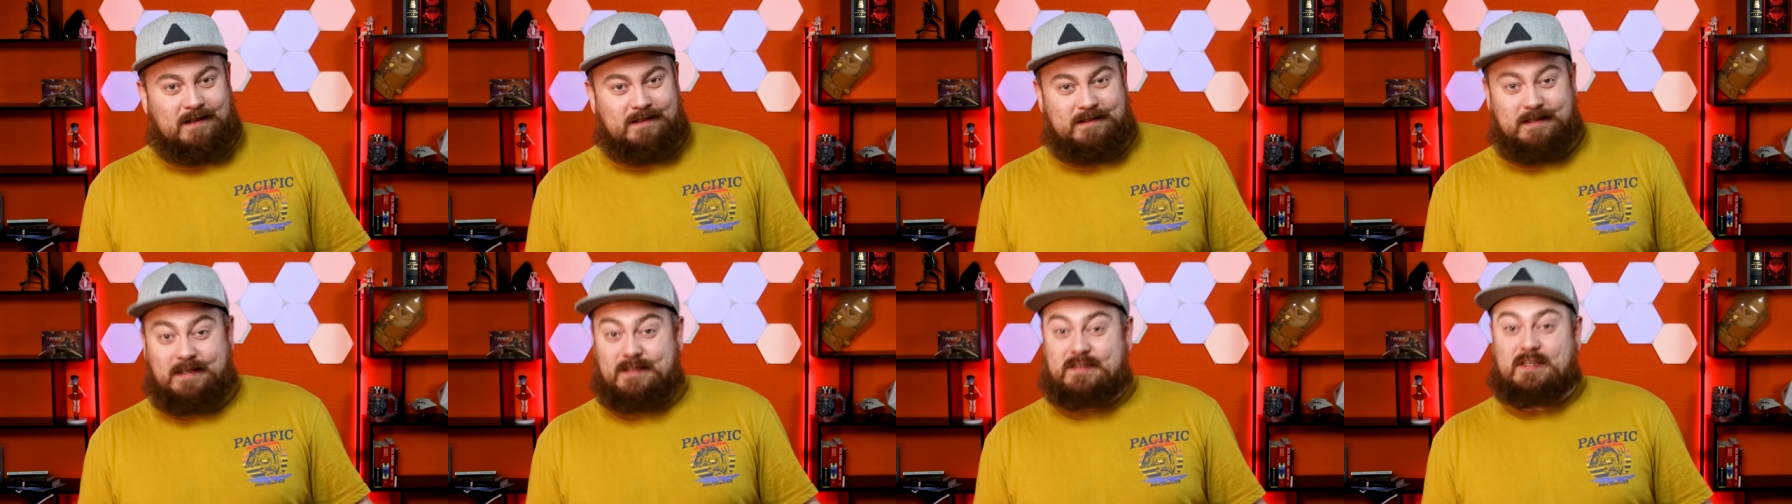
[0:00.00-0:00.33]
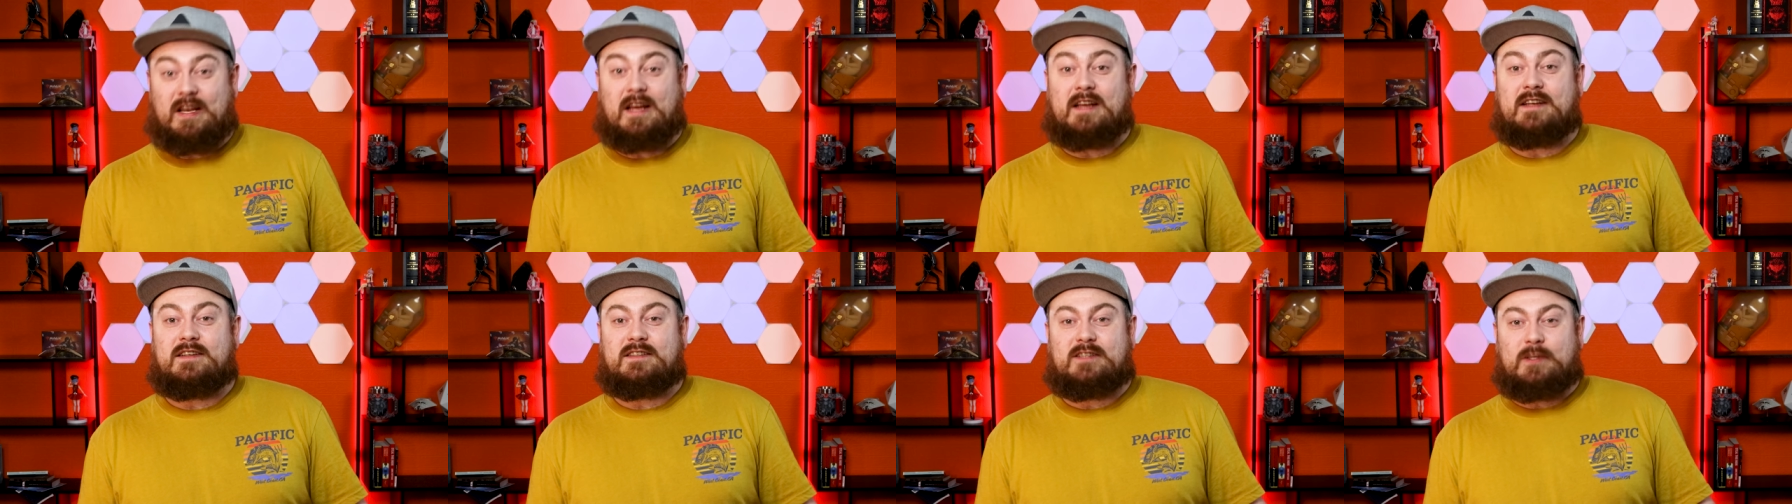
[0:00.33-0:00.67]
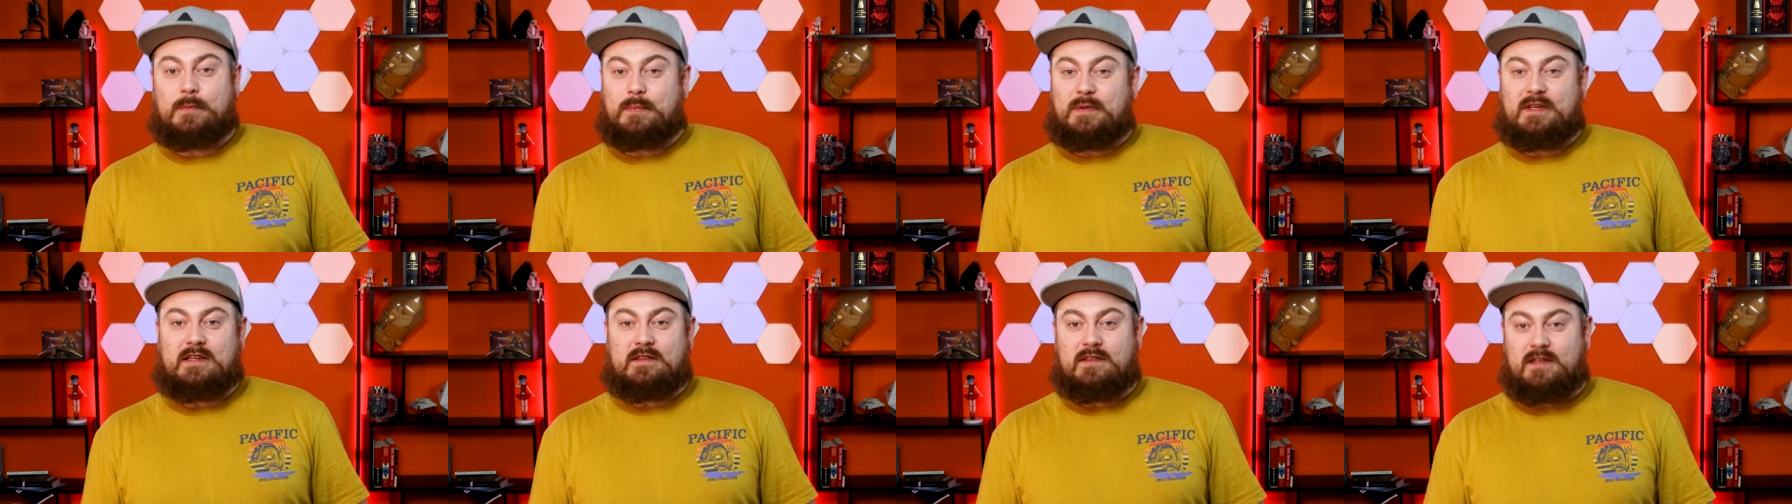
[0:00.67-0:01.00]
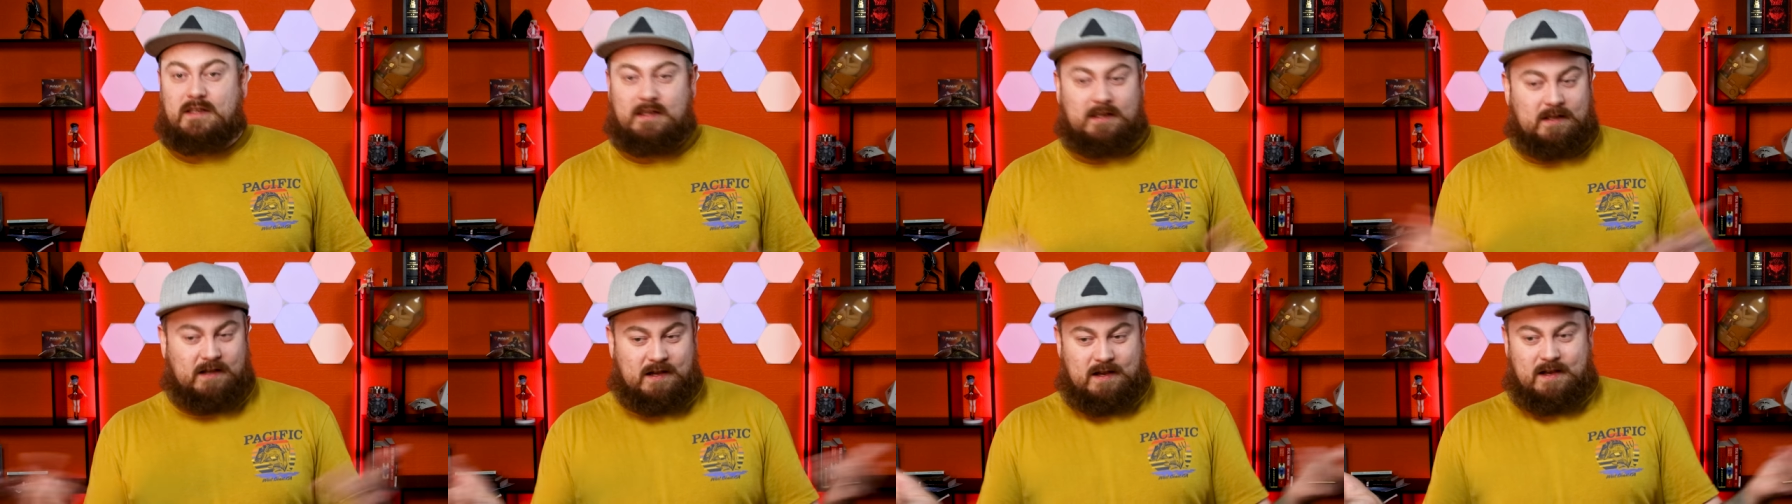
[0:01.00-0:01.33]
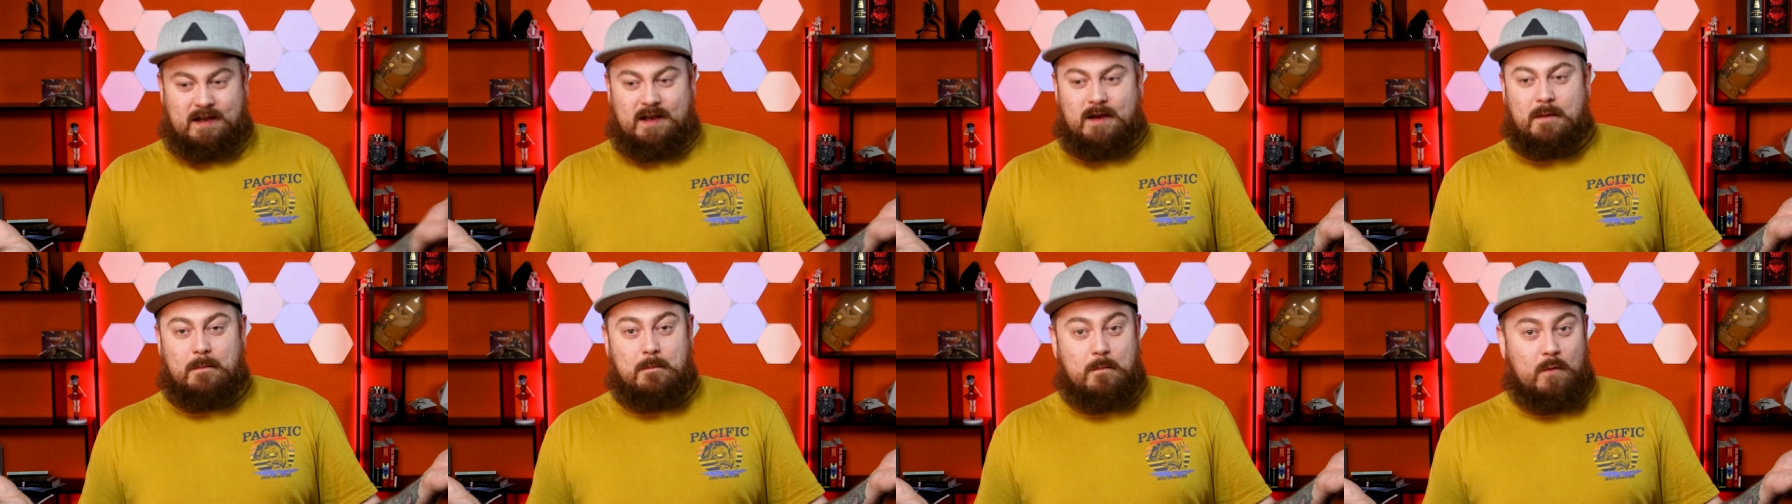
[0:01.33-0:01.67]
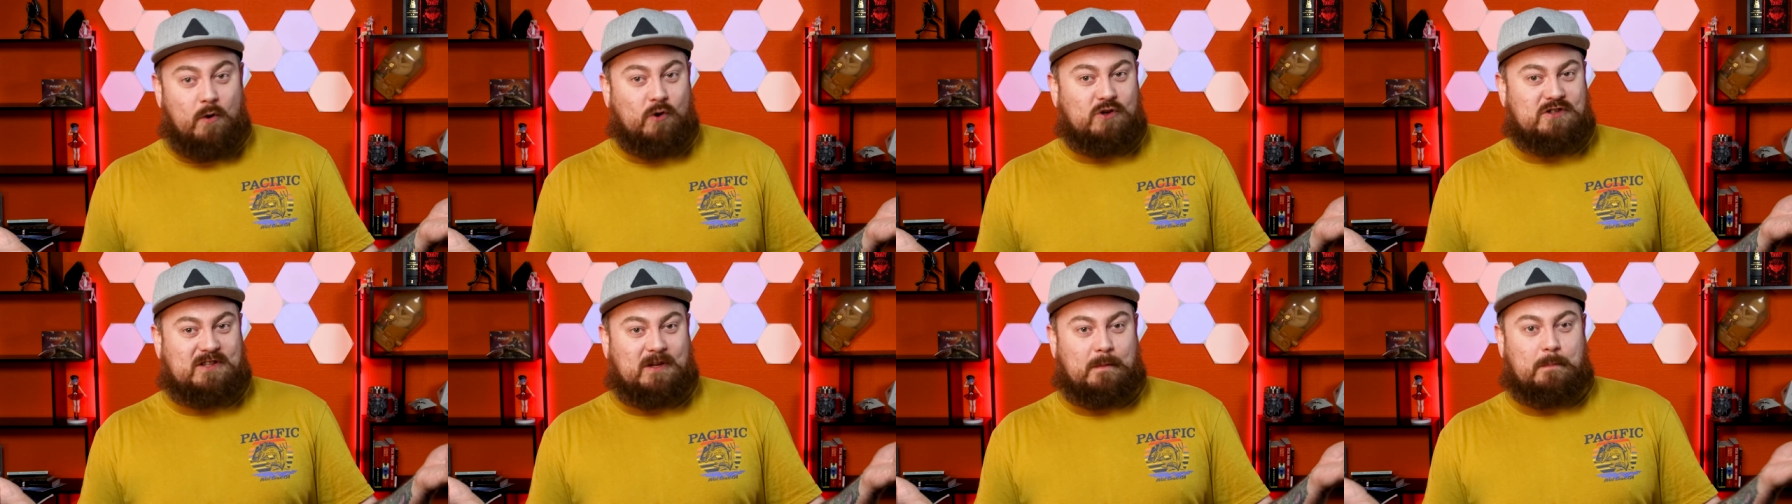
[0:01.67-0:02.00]
designed to be the
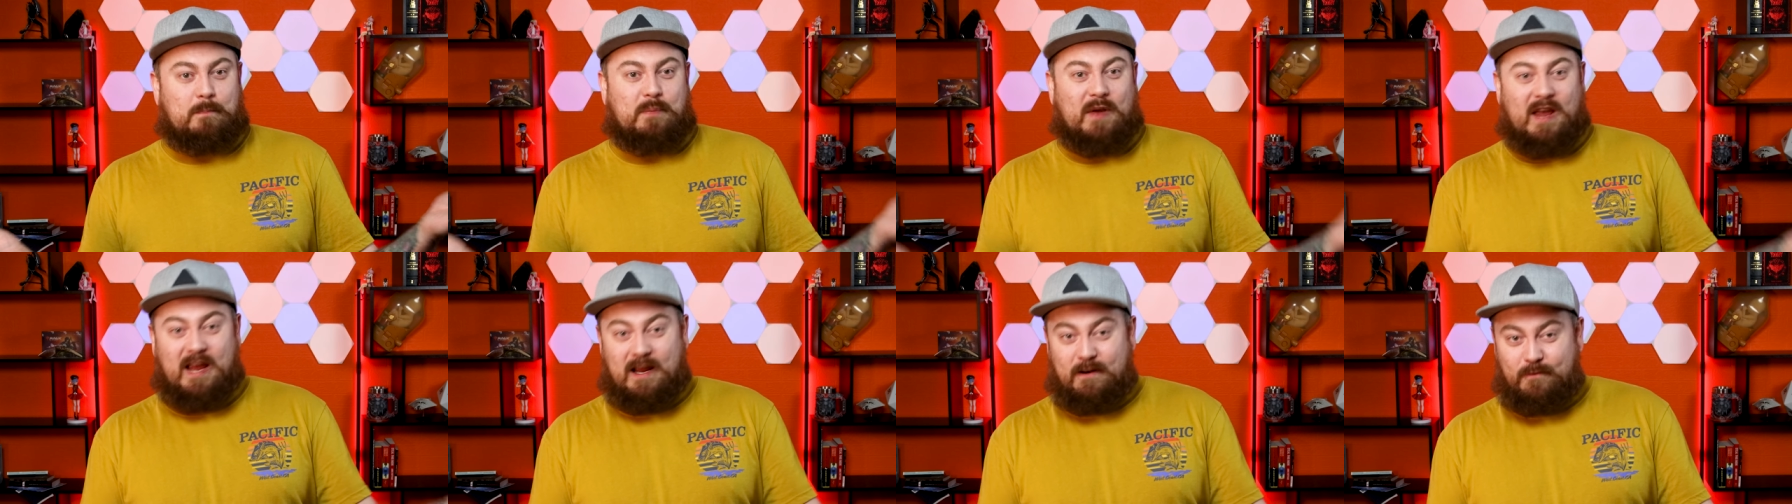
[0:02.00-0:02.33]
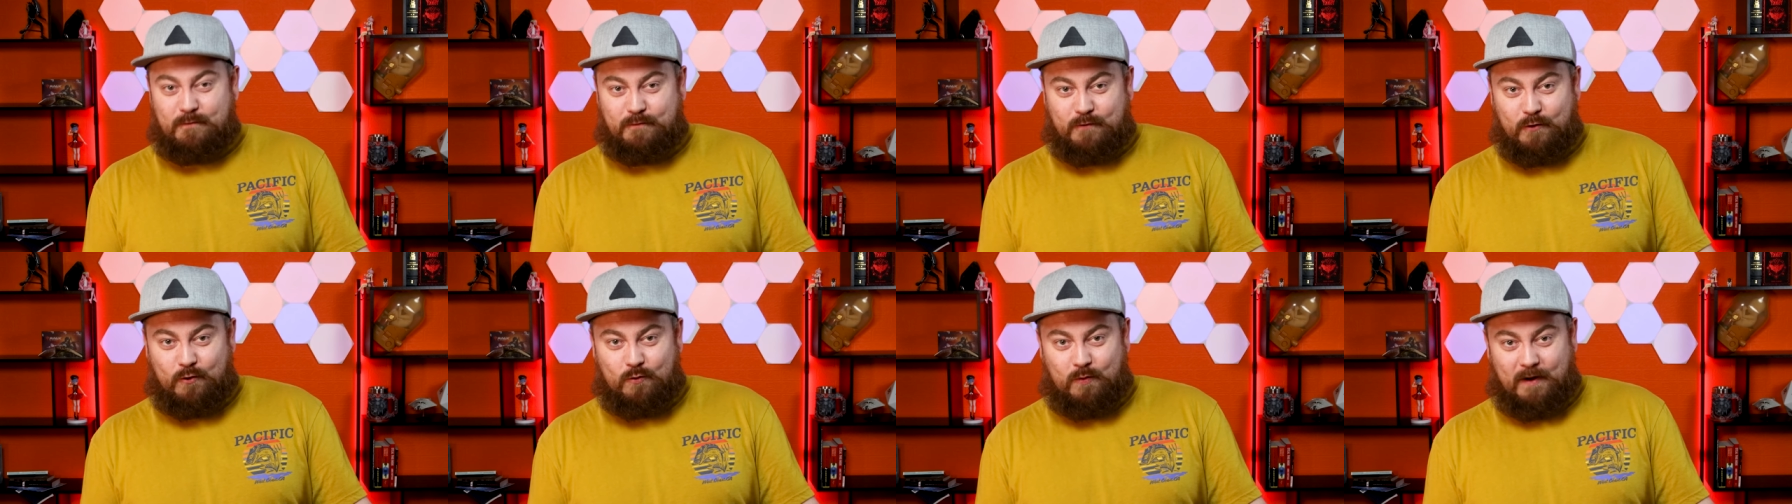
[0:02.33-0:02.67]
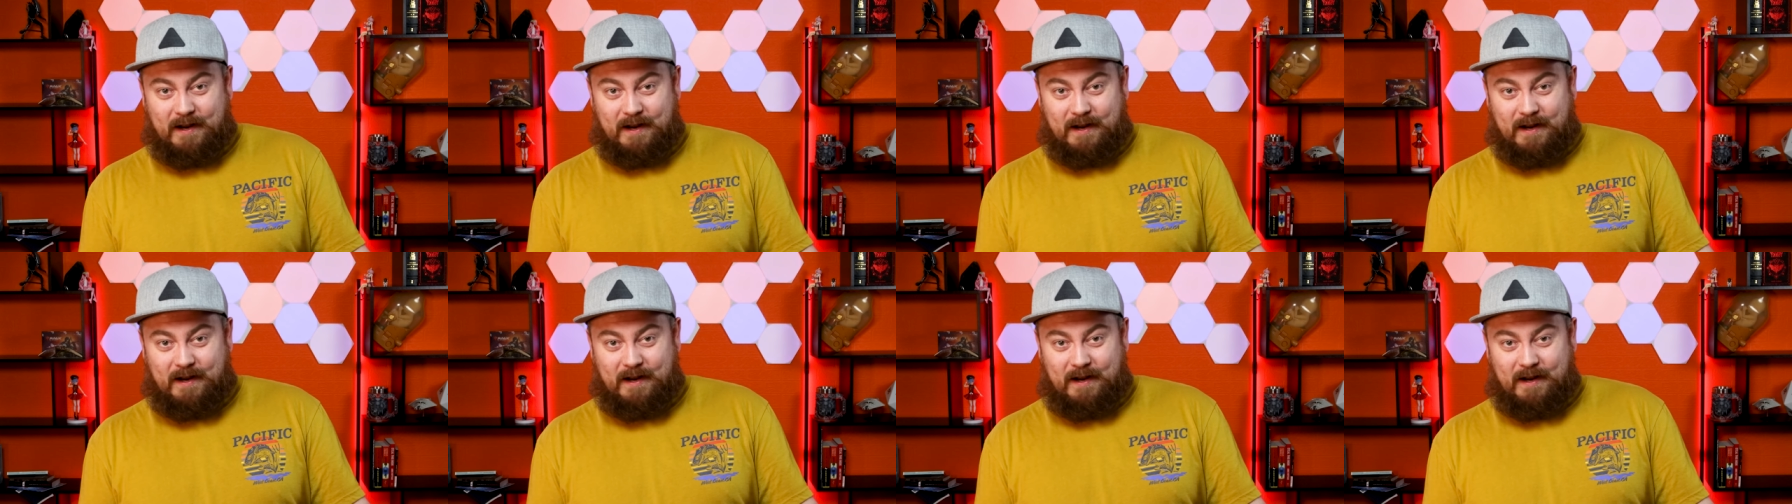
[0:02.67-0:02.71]
most painful